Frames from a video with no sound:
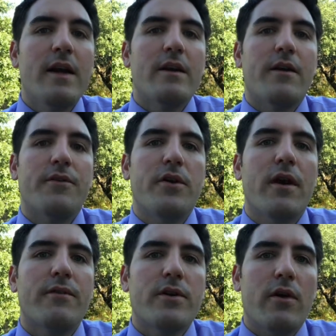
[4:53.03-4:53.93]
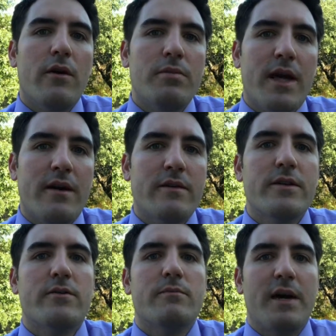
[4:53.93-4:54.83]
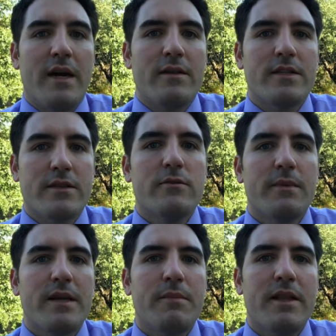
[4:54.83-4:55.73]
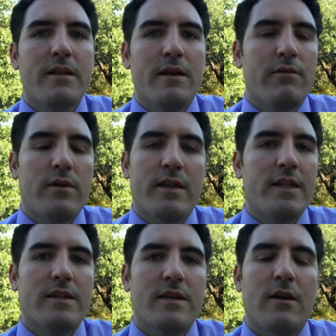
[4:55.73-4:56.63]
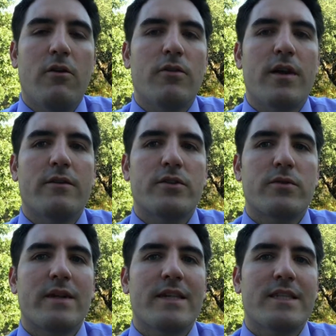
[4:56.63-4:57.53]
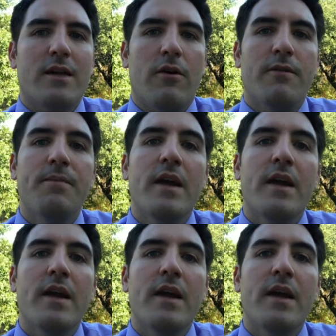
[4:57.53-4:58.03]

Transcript: Now, if you don't have a gallbladder, your bile is still made by the liver, and that's a, a whole other story in itself.